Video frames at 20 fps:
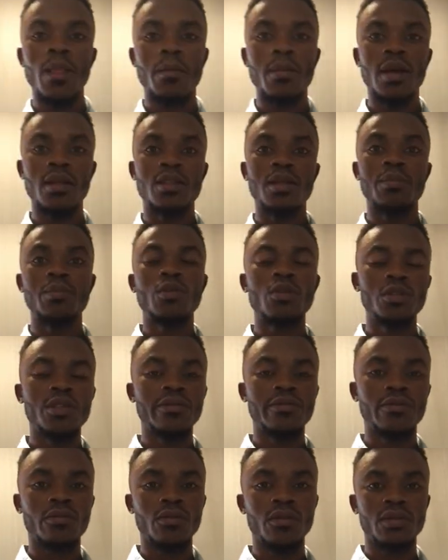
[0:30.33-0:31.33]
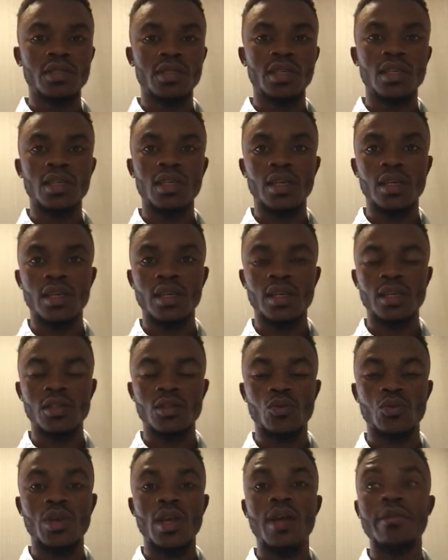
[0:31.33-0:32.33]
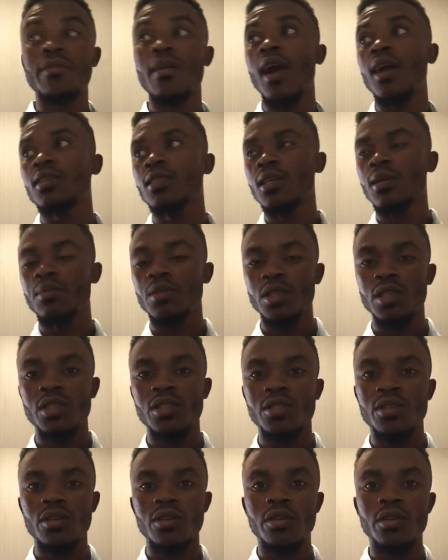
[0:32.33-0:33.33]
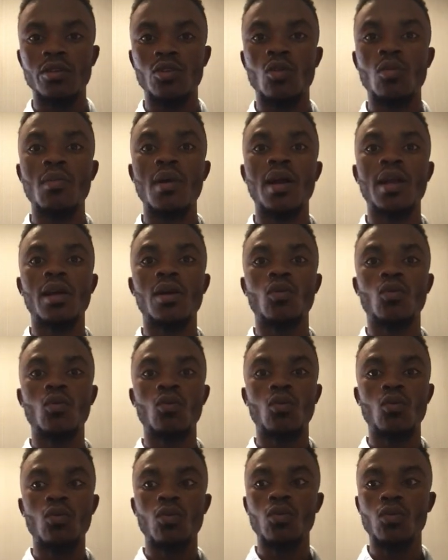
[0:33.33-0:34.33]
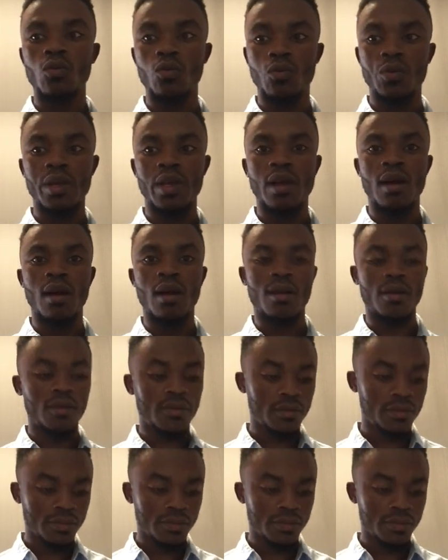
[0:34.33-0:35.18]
but the beautiful thing is we have accepted each other no matter who we are.